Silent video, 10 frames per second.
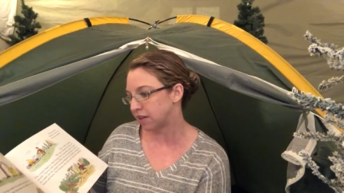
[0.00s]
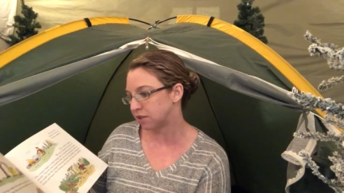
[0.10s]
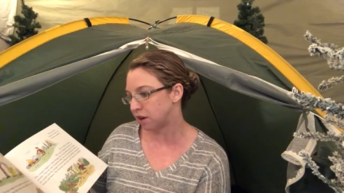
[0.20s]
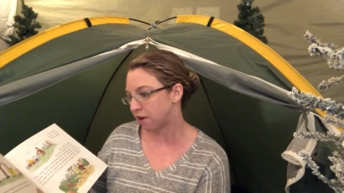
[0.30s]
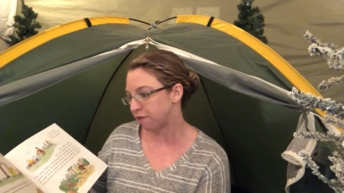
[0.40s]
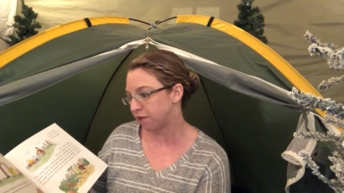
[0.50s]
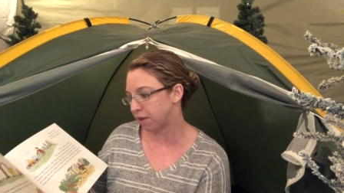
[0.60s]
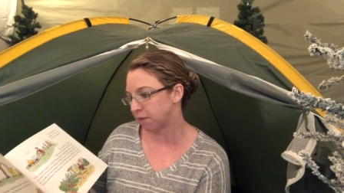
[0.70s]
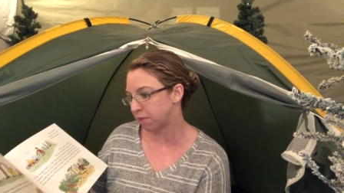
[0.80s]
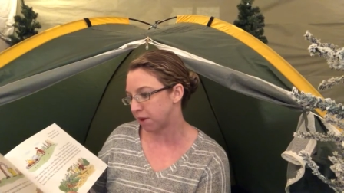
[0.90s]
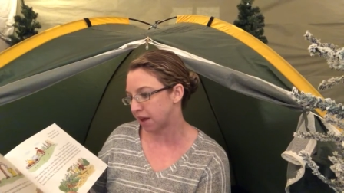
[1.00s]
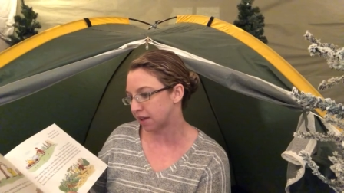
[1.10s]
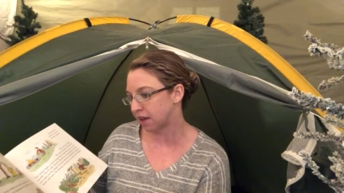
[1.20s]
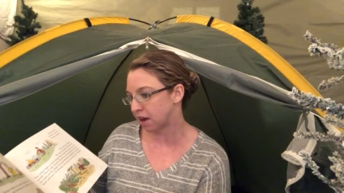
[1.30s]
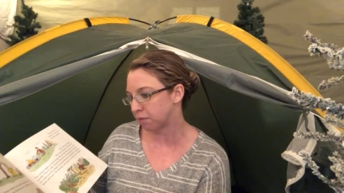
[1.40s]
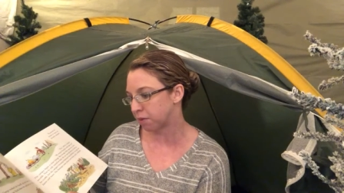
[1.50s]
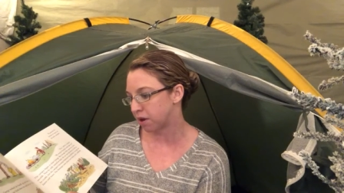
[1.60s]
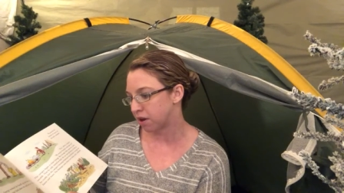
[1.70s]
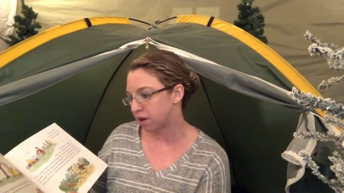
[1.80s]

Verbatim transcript: he saw a family packing up.